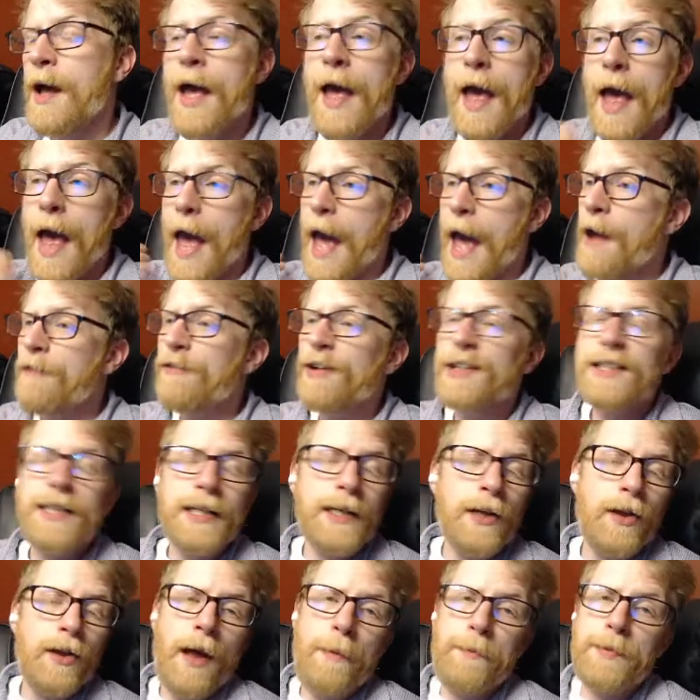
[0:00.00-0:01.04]
every
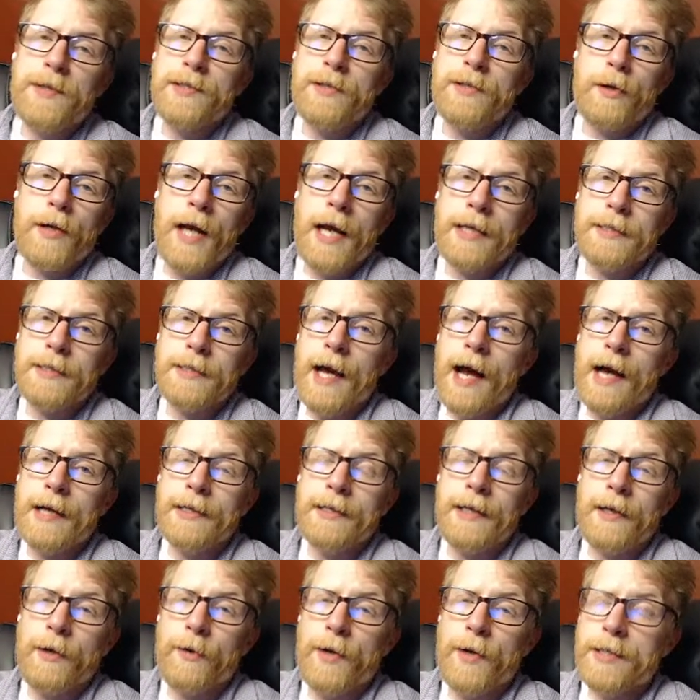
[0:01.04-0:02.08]
single episode has
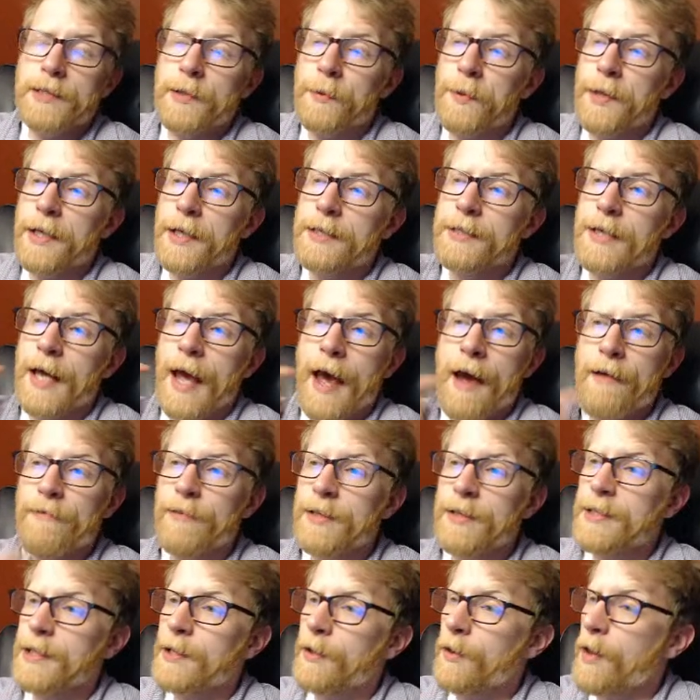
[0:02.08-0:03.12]
cocktail recipes. Every
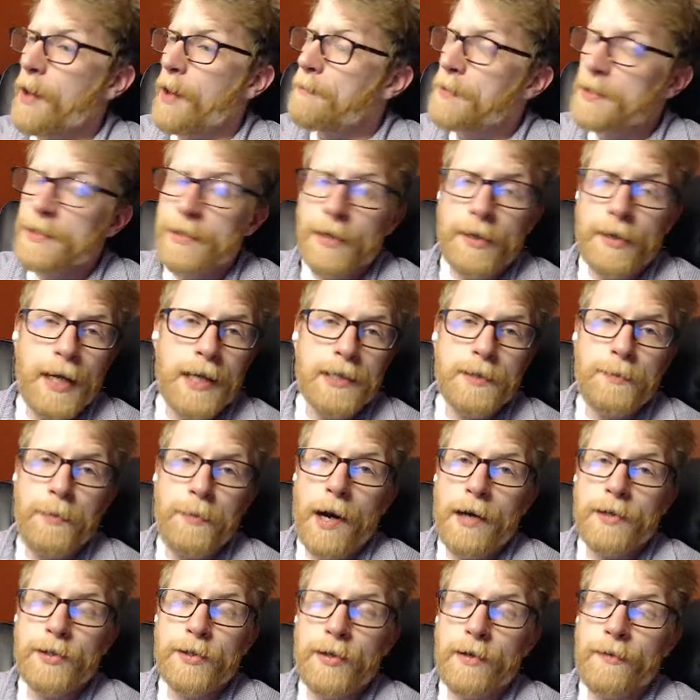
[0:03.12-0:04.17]
single episode has
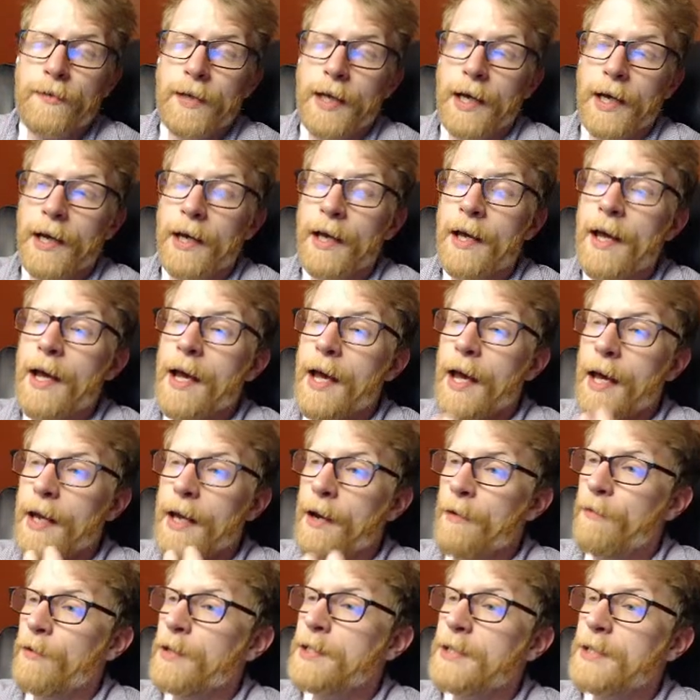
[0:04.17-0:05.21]
bar trivia. And
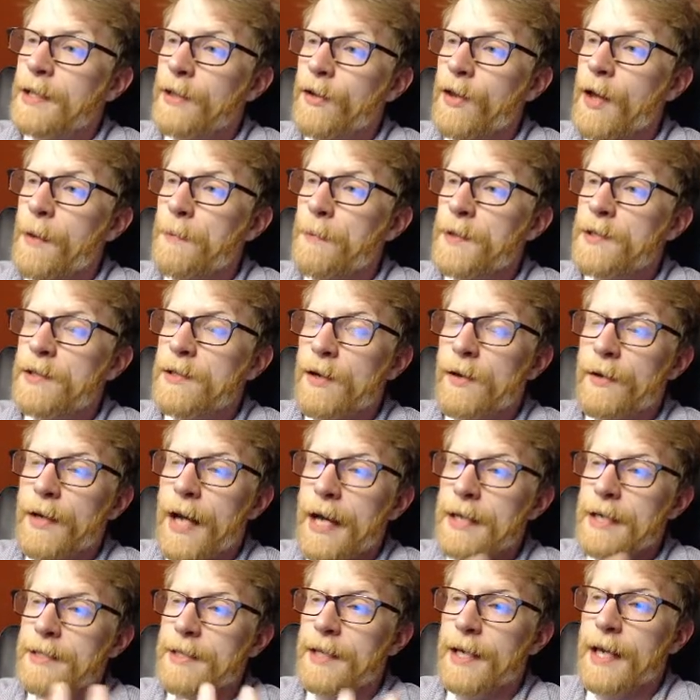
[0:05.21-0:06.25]
every single episode
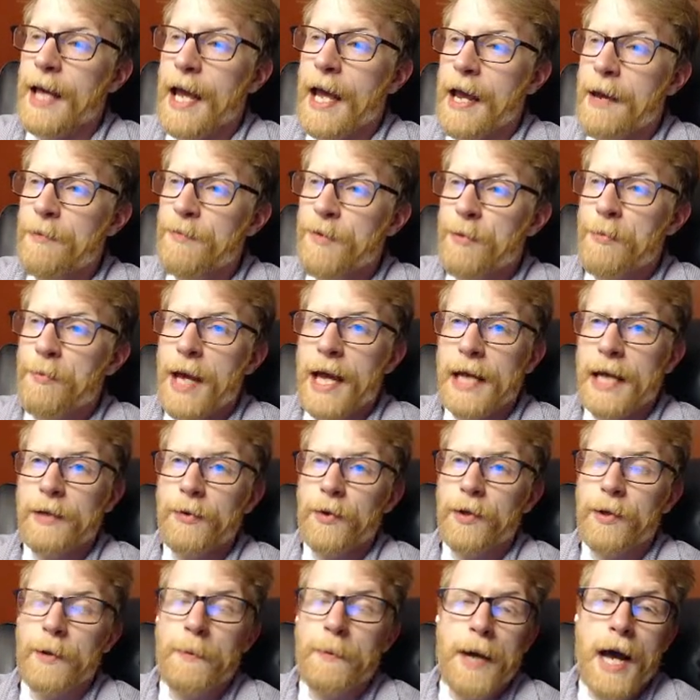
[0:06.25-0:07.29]
has the game, the
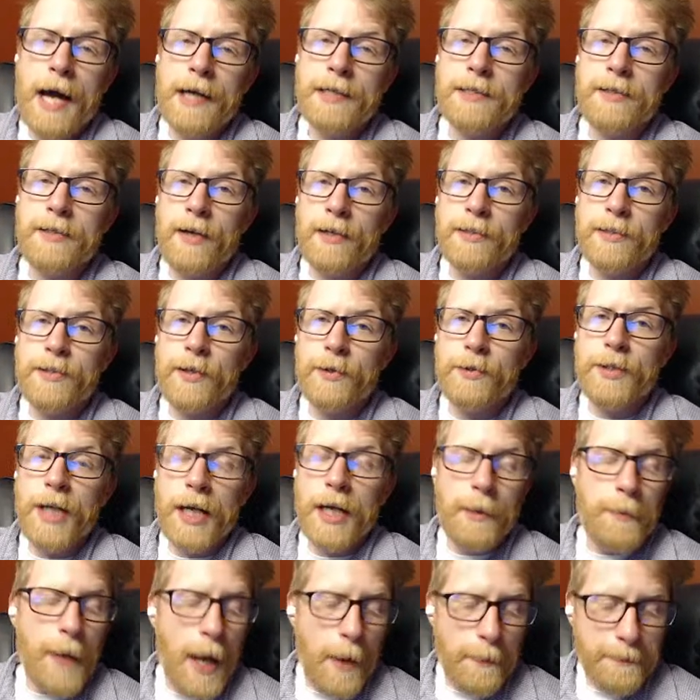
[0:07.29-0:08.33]
manual, the box art. So check
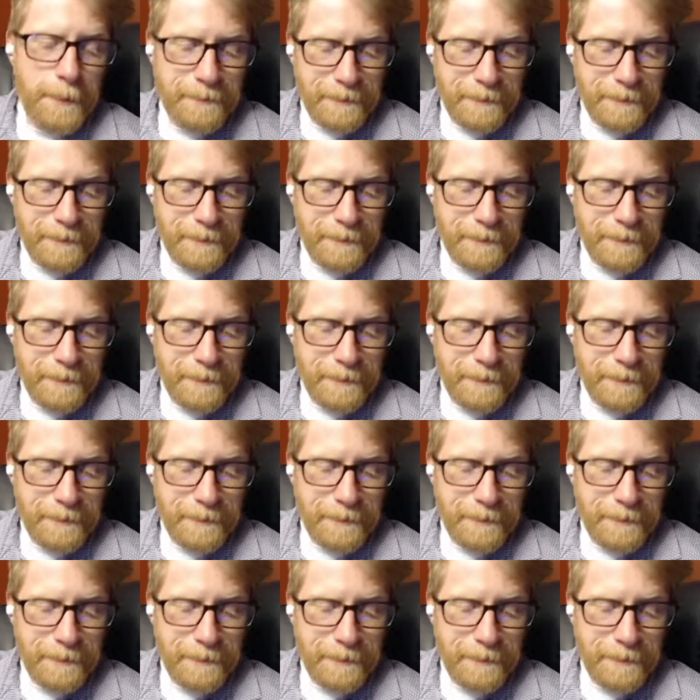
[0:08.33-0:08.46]
them out.